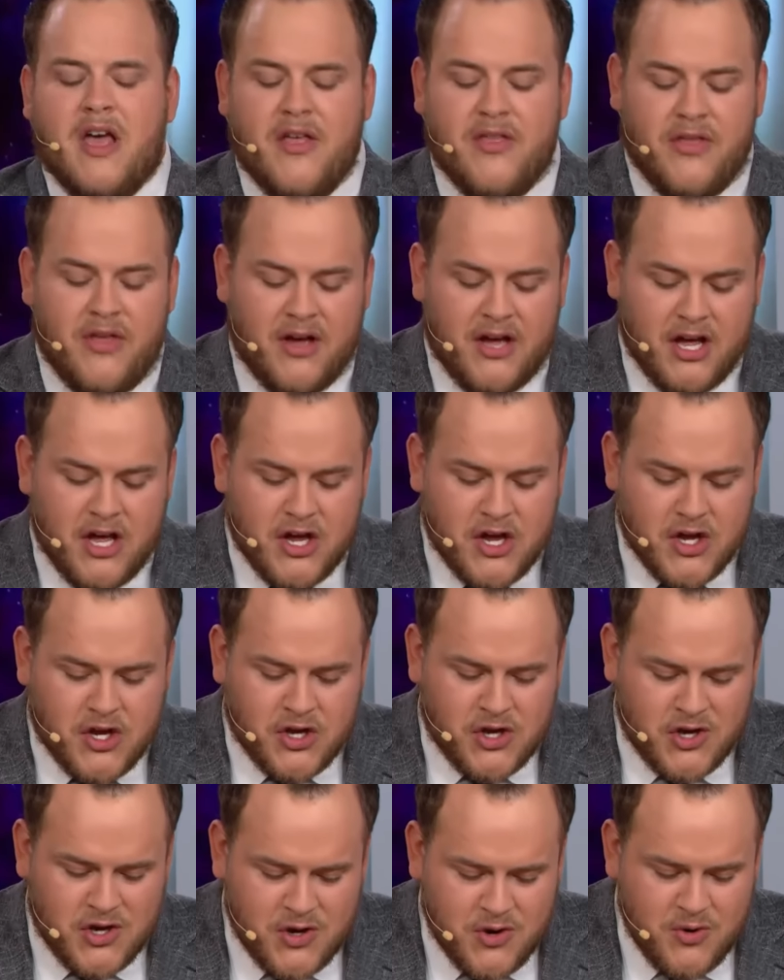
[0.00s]
The
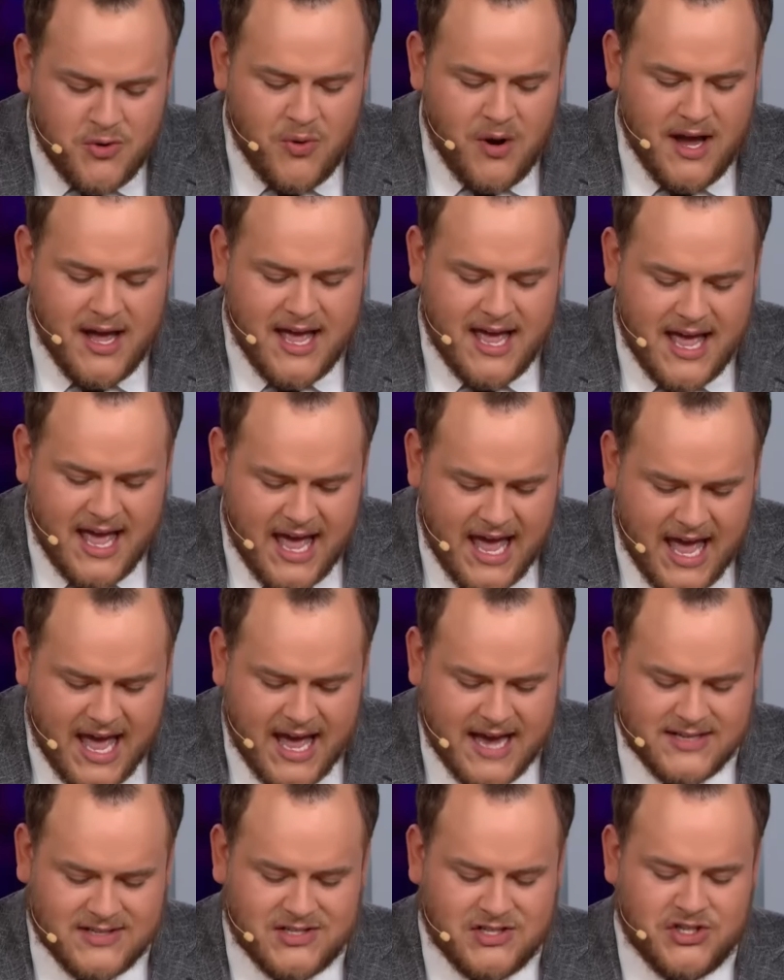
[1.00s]
U
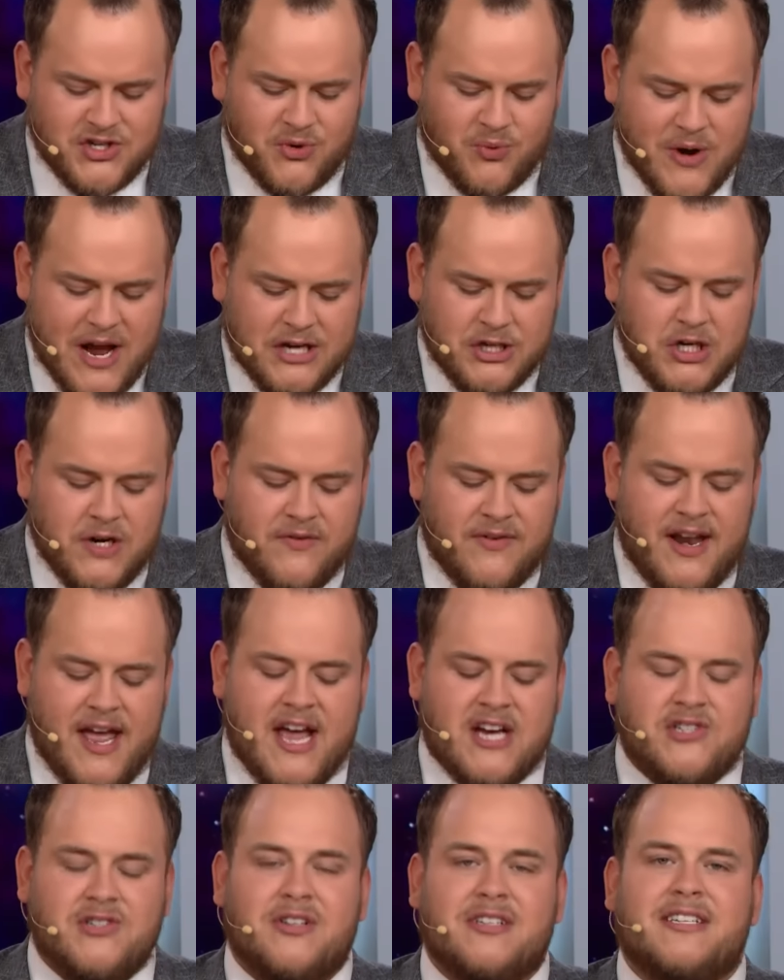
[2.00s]
S Director of
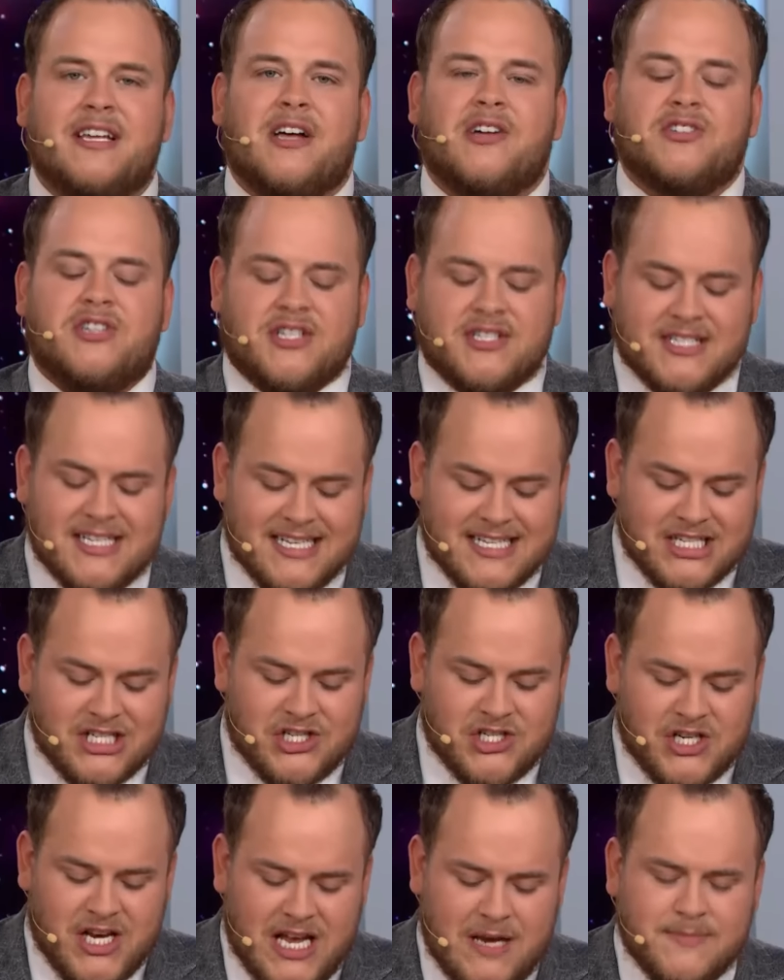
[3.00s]
National Intelligence,
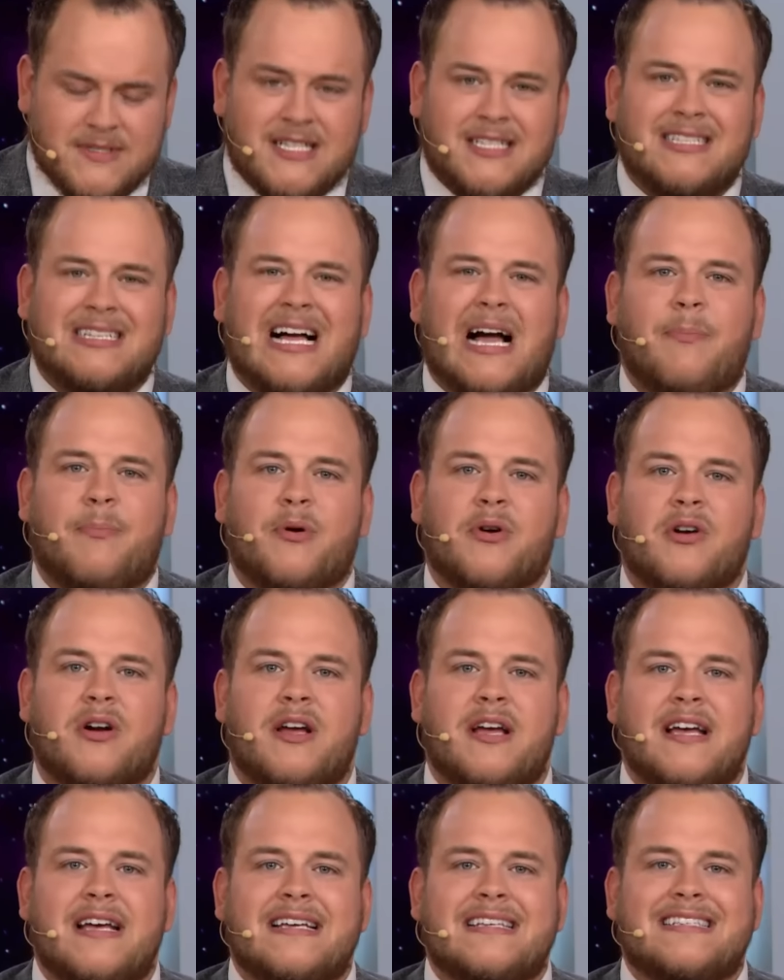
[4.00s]
James Clapper,
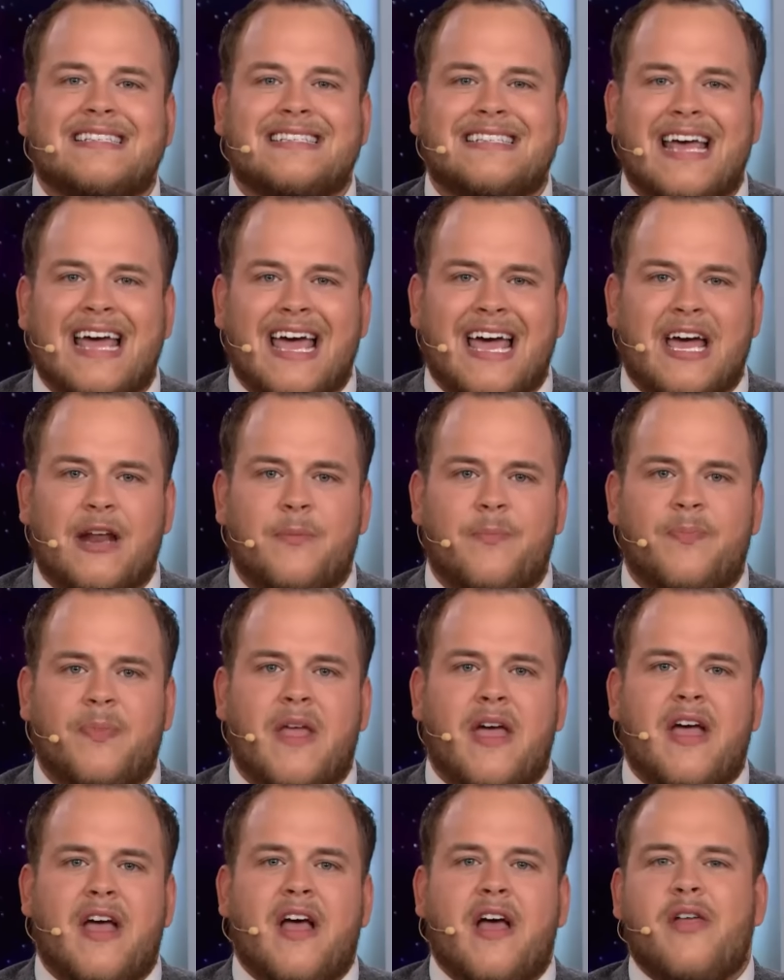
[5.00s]
said
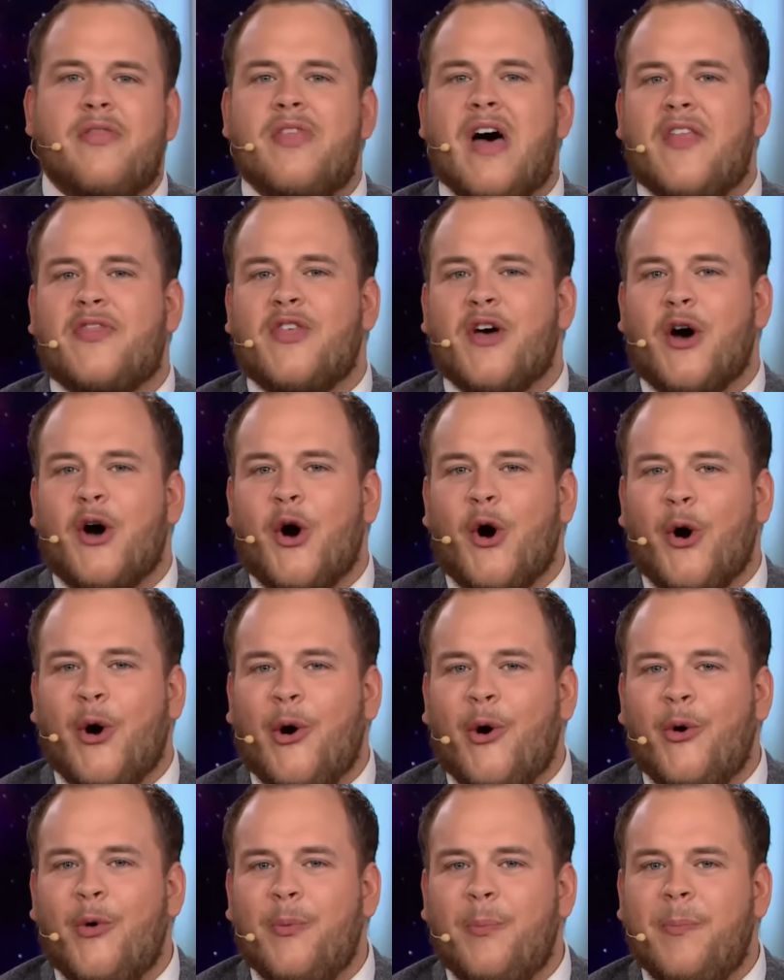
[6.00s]
that the
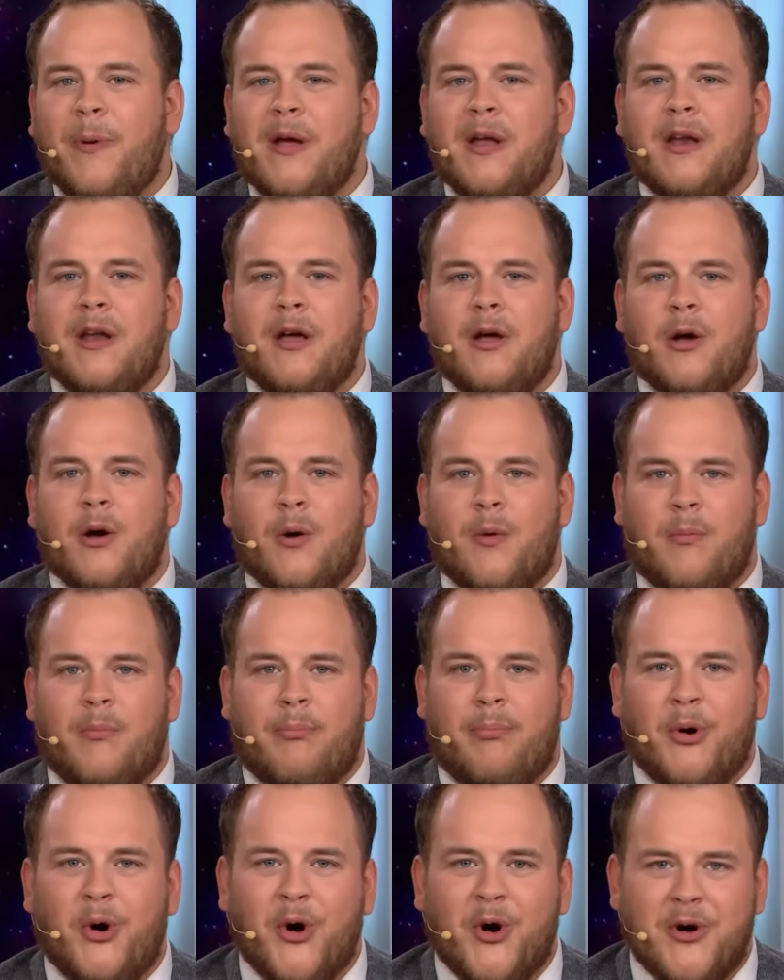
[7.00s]
open
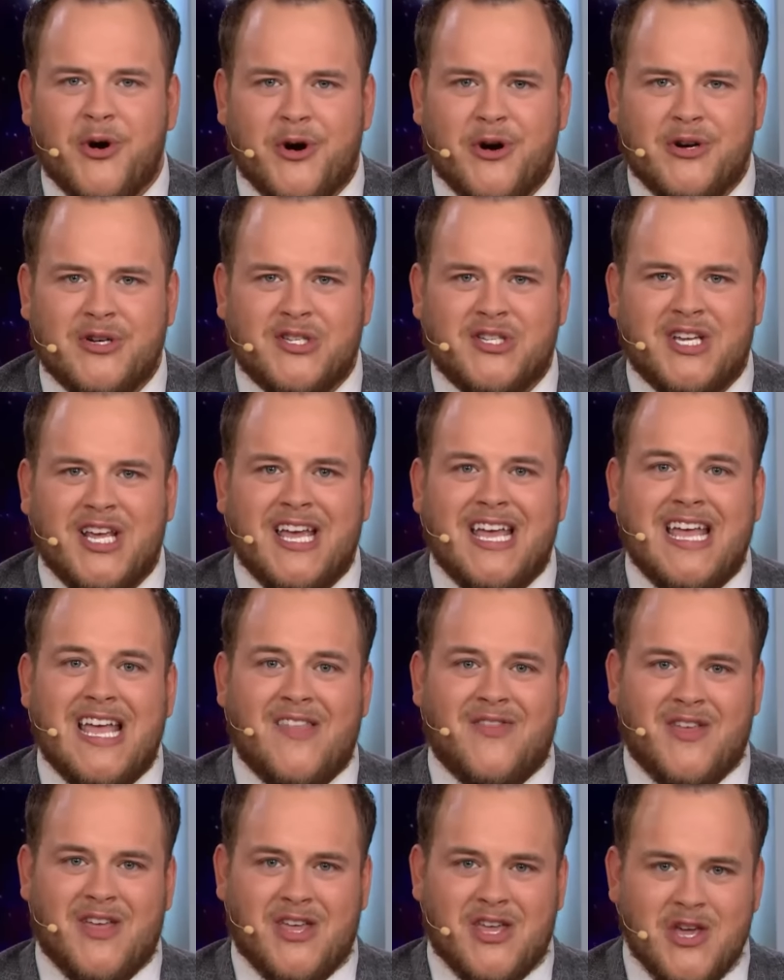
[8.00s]
borders
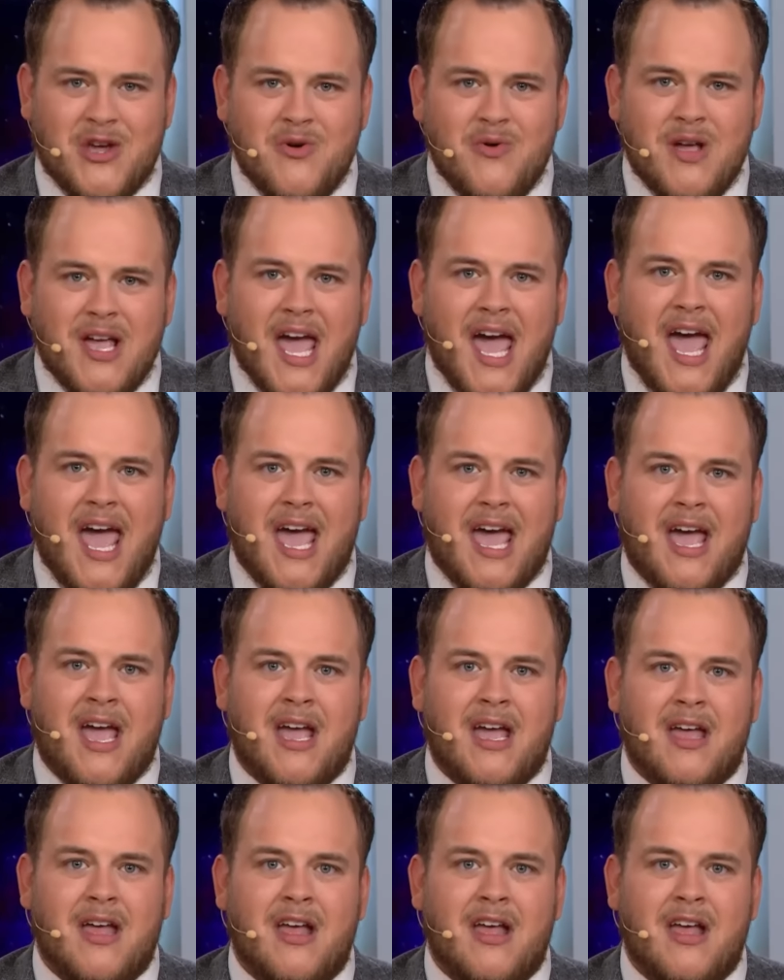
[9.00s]
in the U K,